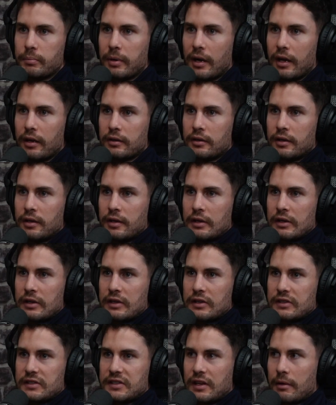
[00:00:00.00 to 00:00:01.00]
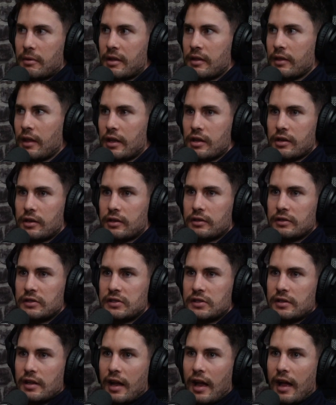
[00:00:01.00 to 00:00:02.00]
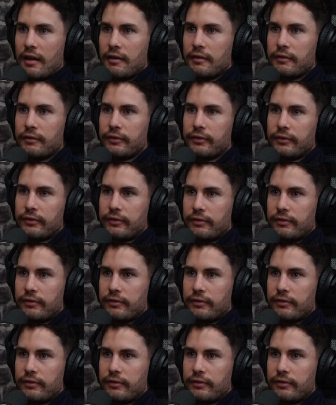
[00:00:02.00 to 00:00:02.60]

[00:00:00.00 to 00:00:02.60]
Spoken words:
but something that you have